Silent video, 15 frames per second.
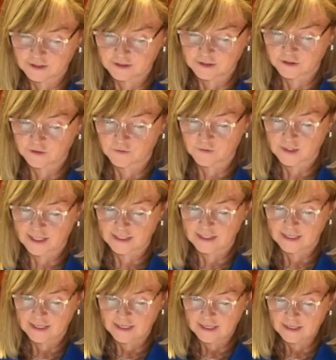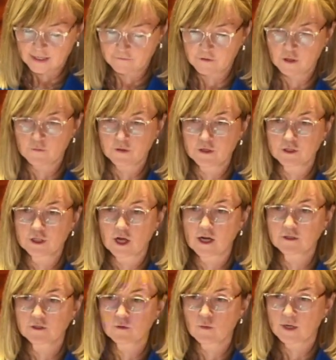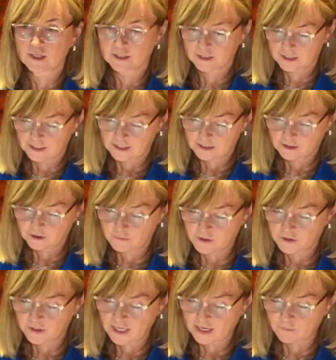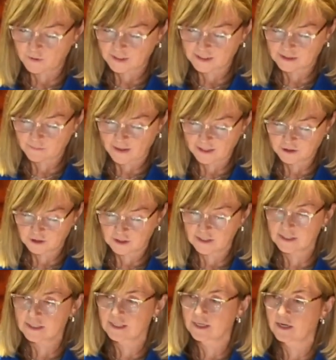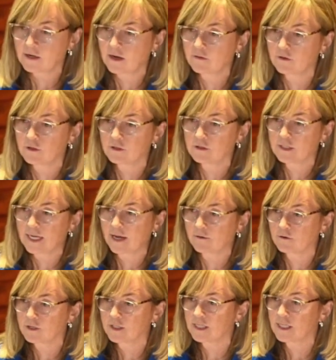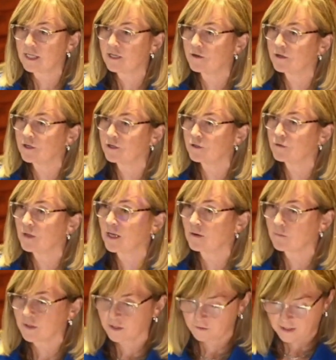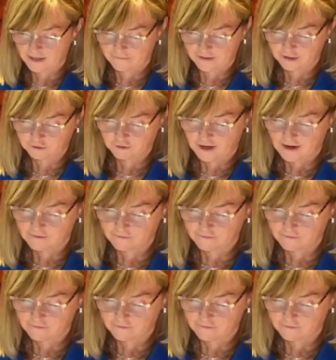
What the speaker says: so that if you and your doctor want to communicate with a specialist in another town or city, you can do that without having a drive.